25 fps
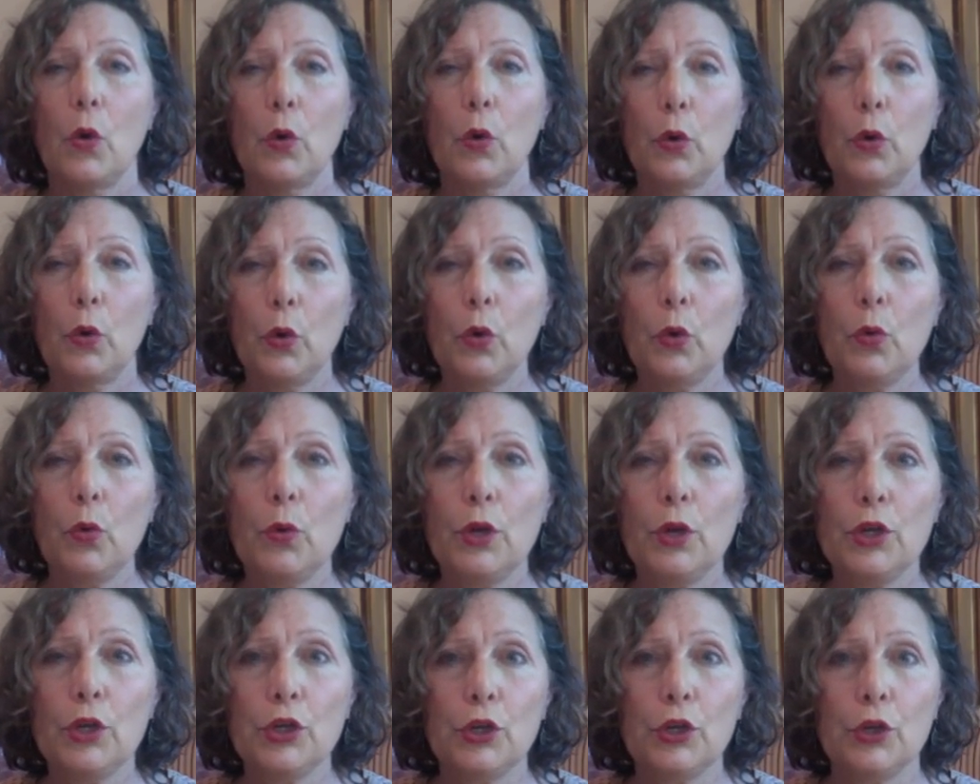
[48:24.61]
Who
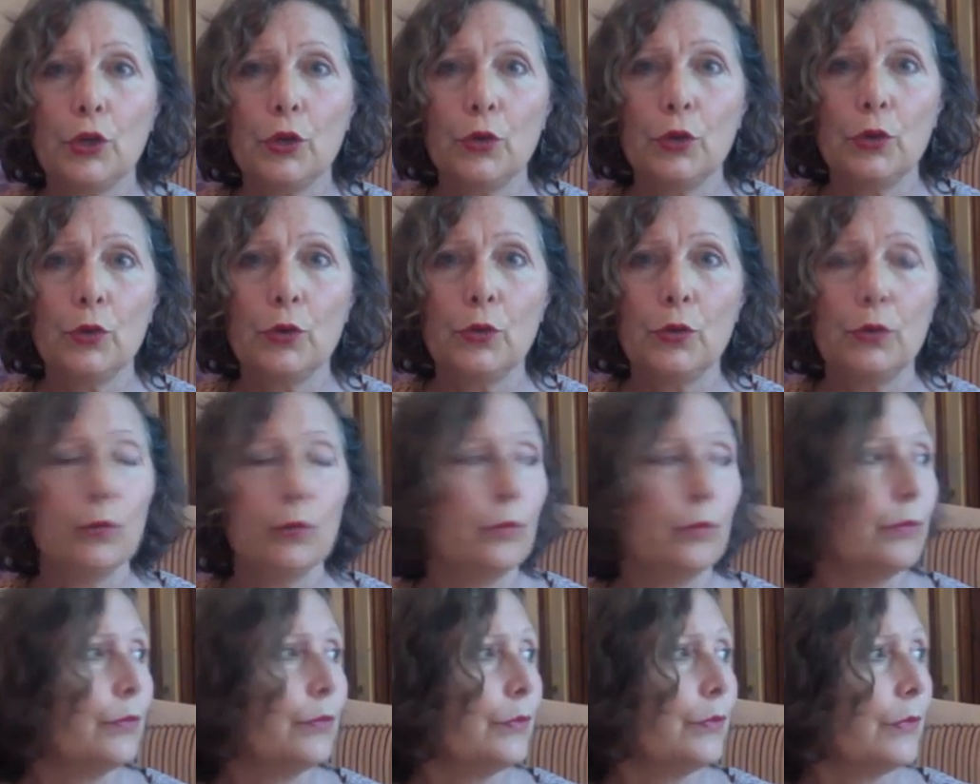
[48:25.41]
would you,
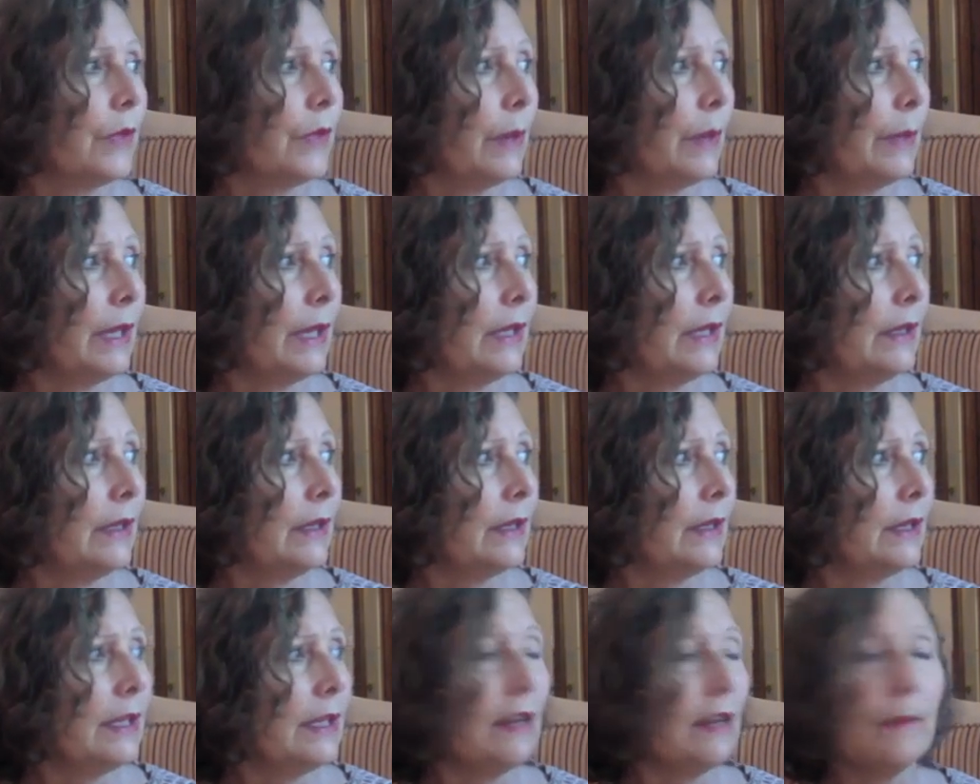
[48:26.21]

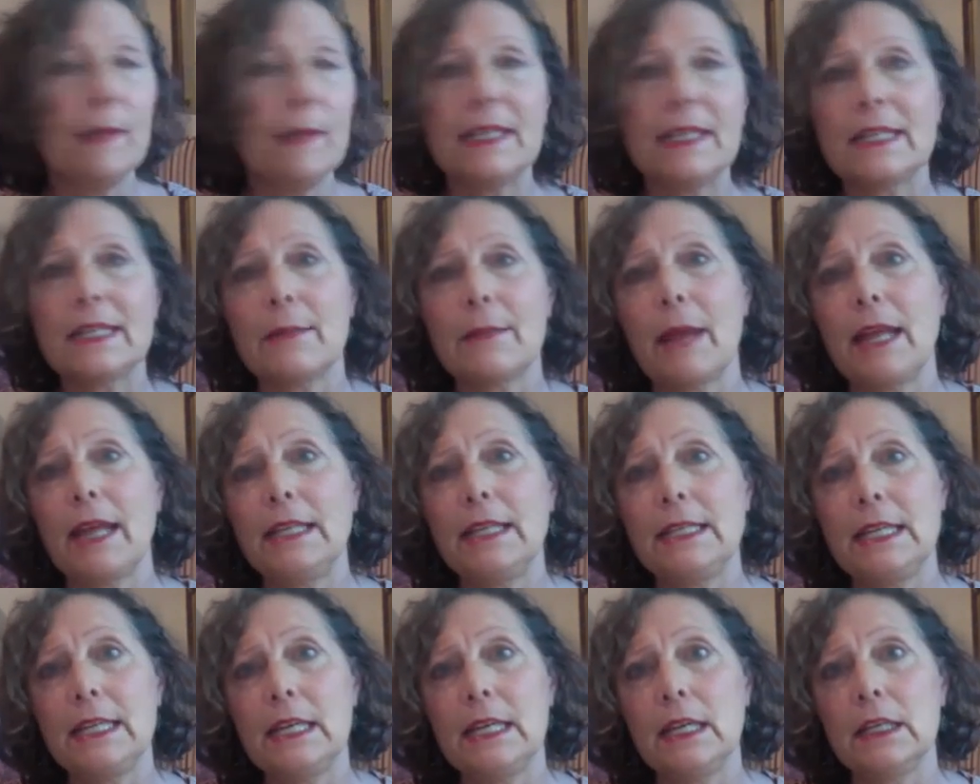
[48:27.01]
give me some
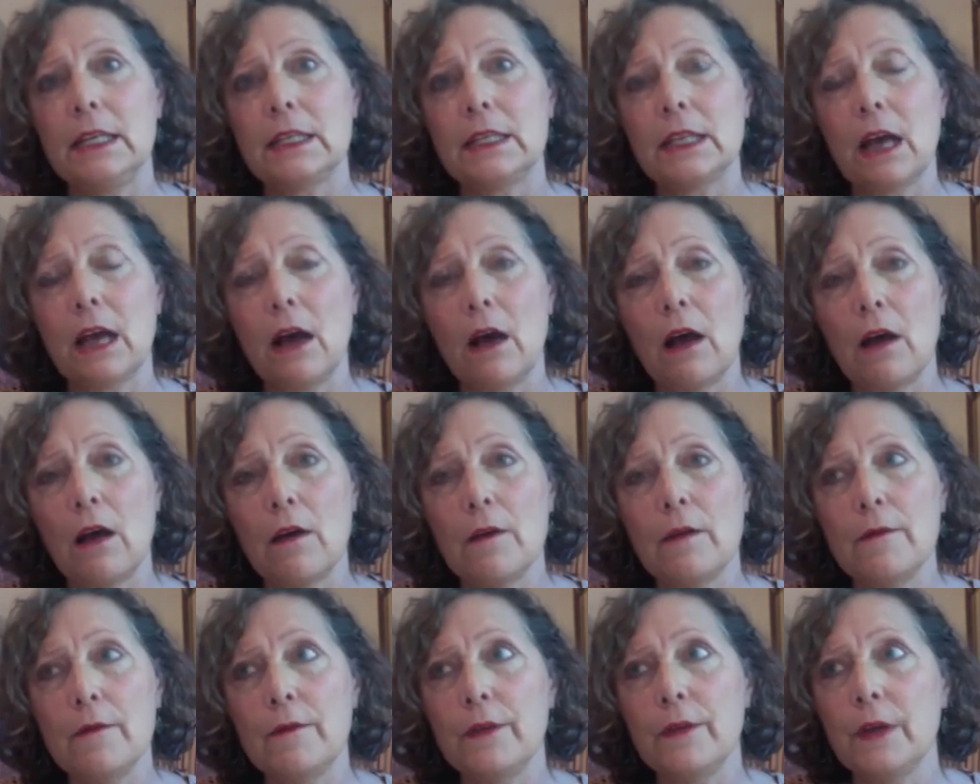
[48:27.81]
ideas
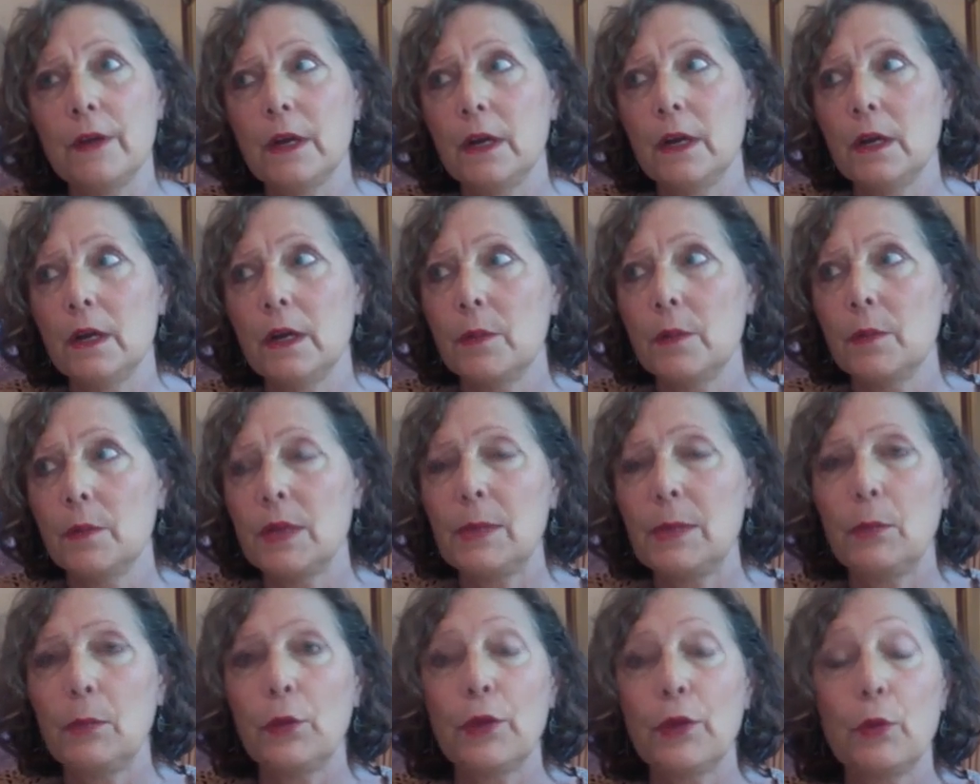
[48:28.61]
of
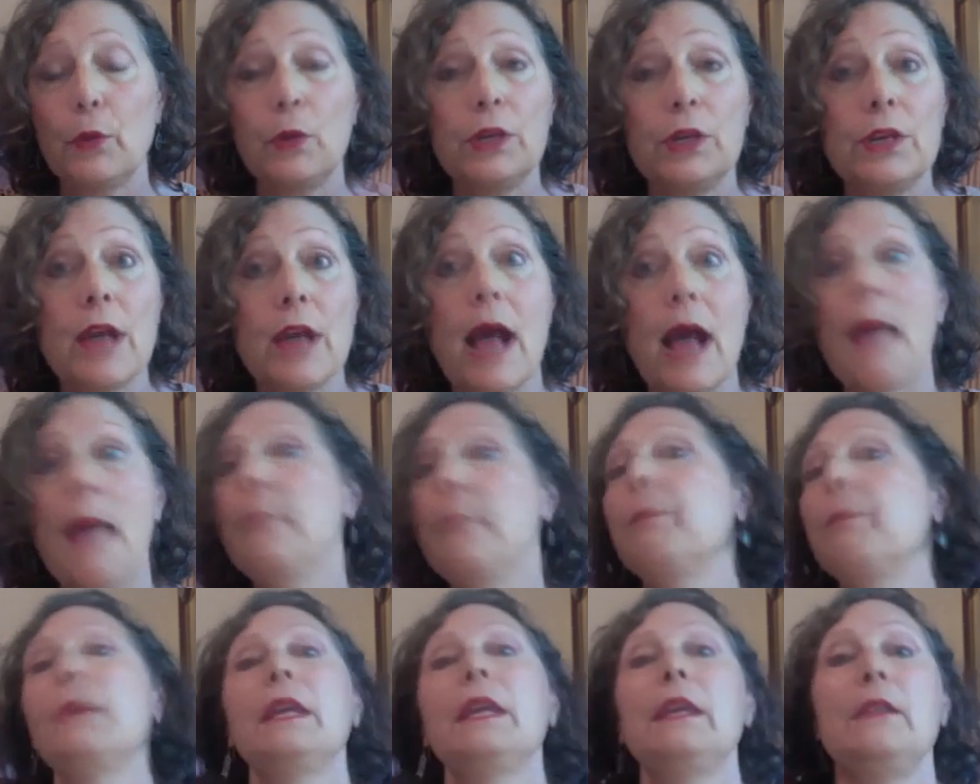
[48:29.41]
people that would
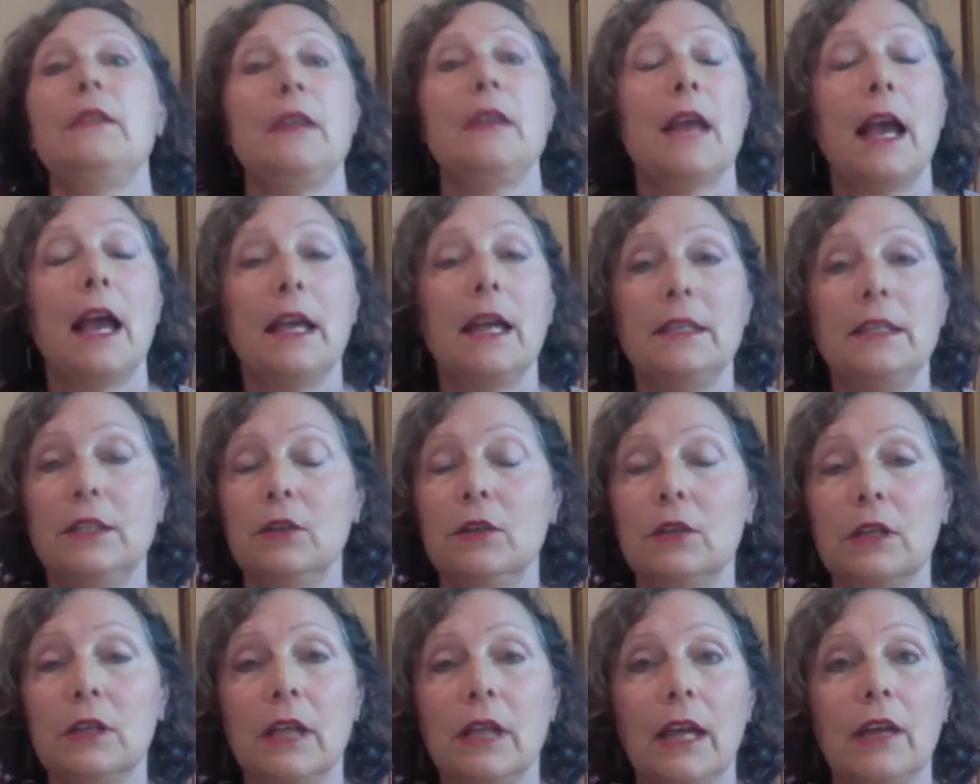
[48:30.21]
not be the
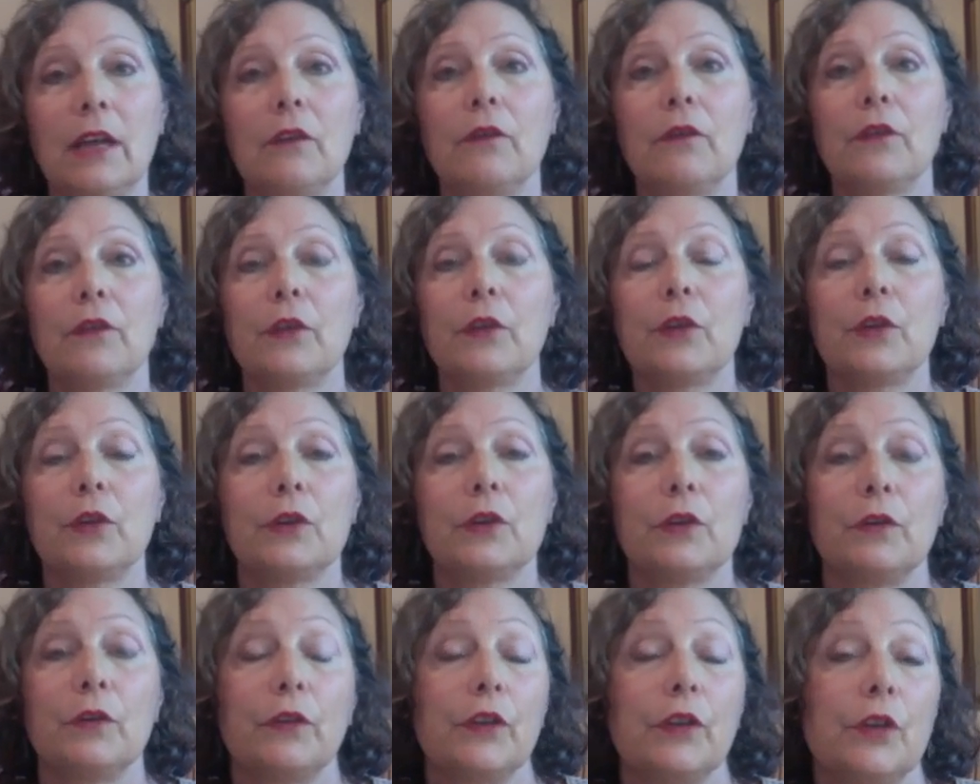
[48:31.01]
ideal client
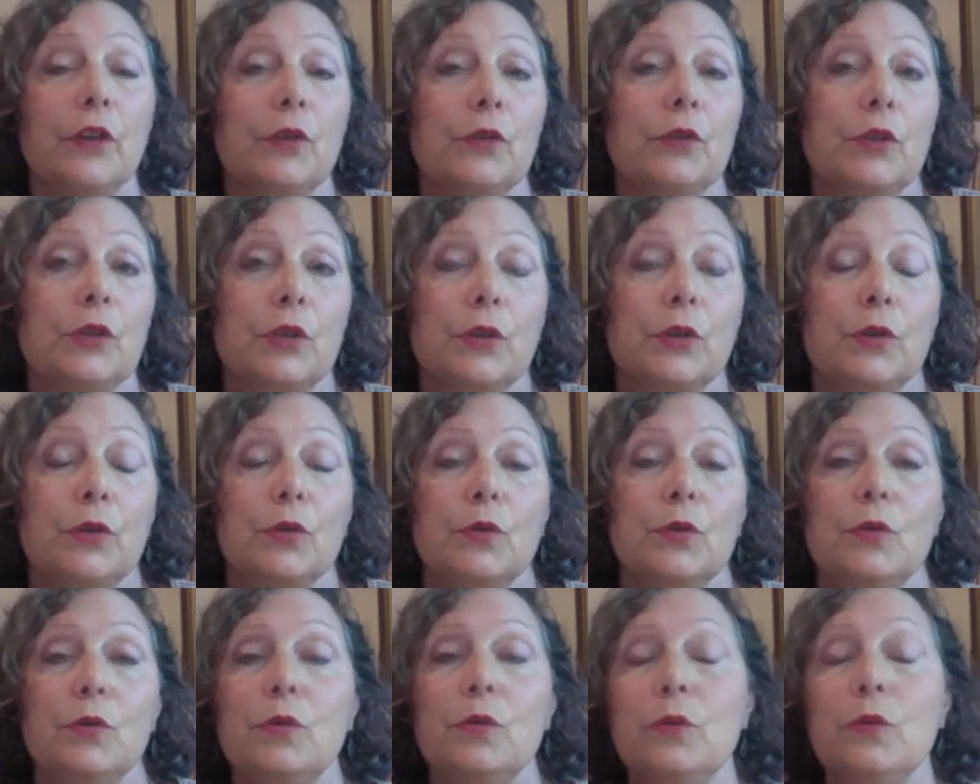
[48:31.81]
for you
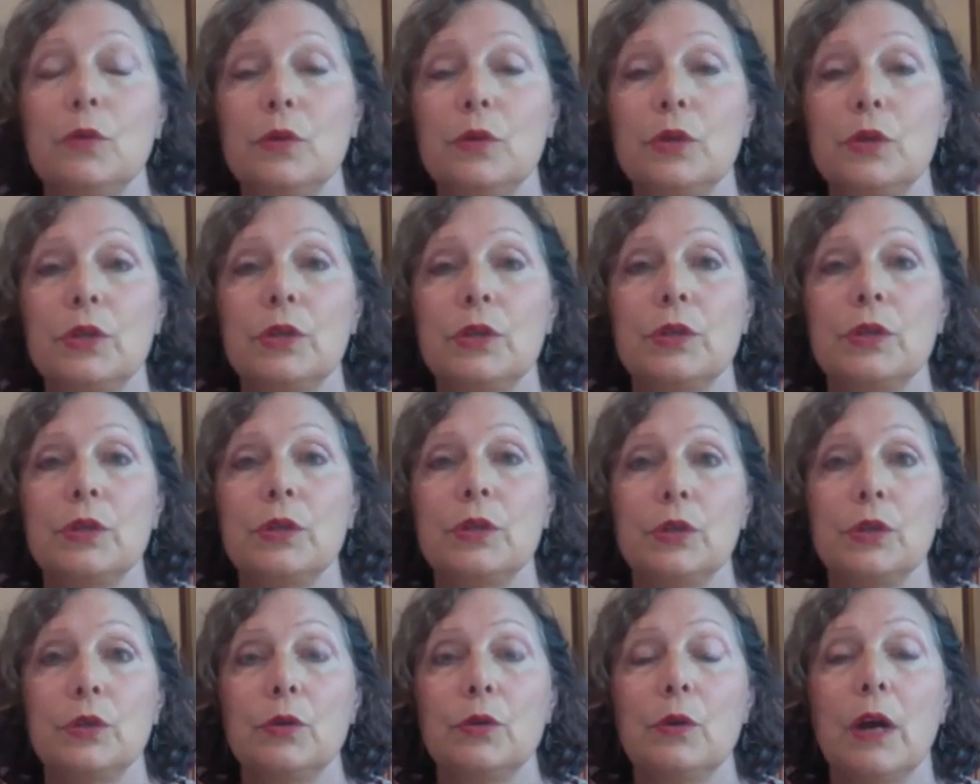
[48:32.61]
to
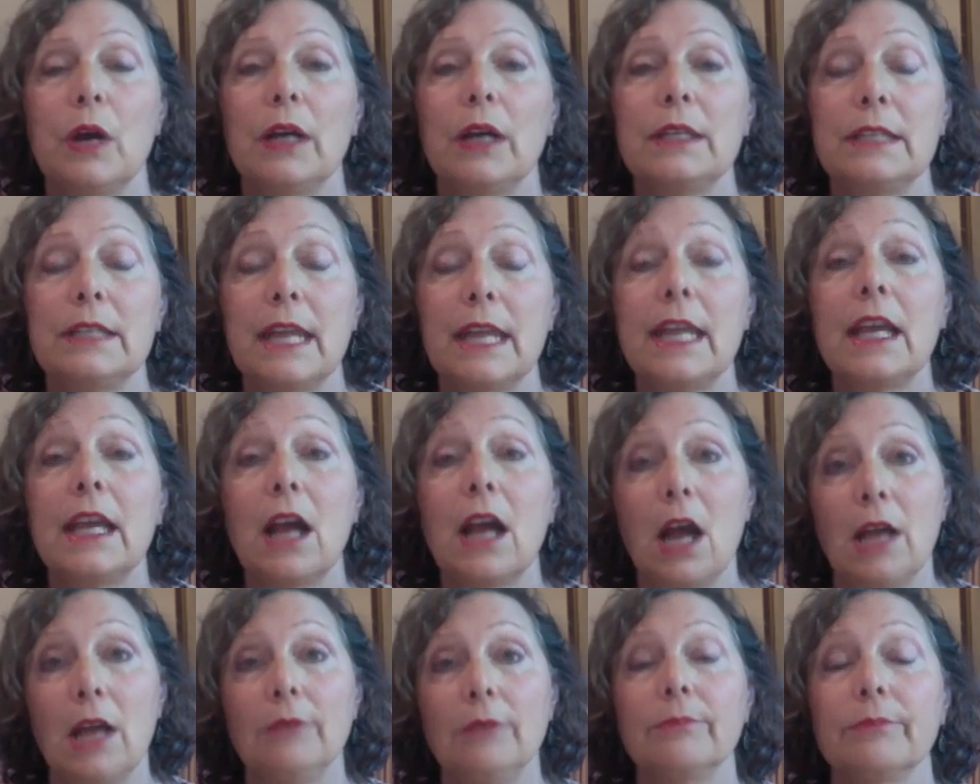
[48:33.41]
take
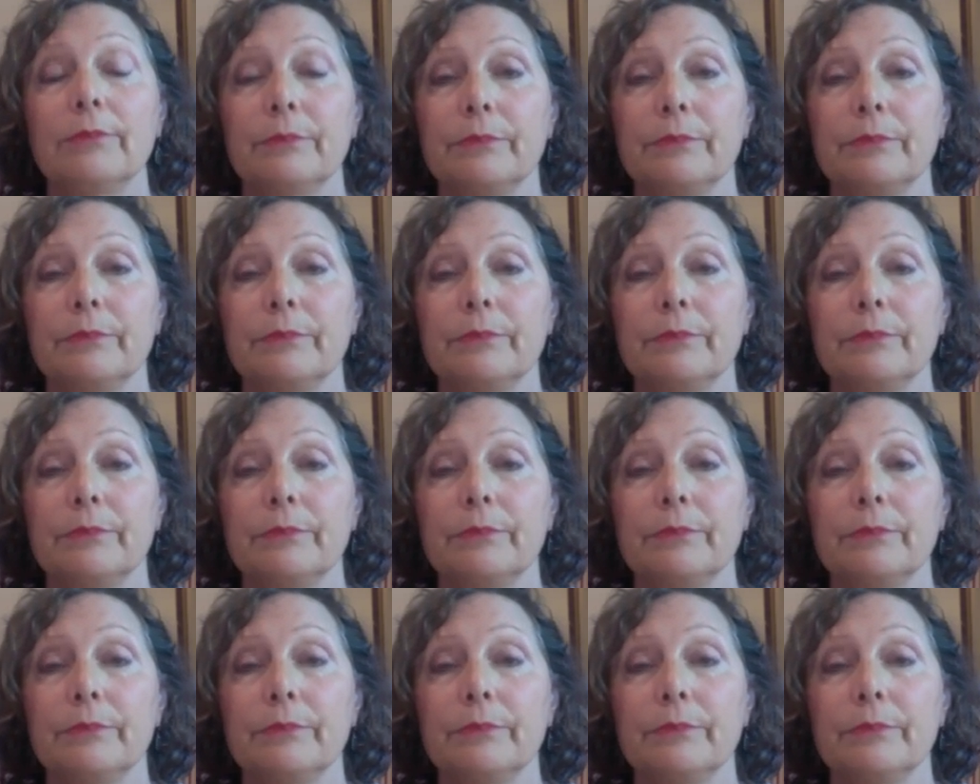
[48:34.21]
on.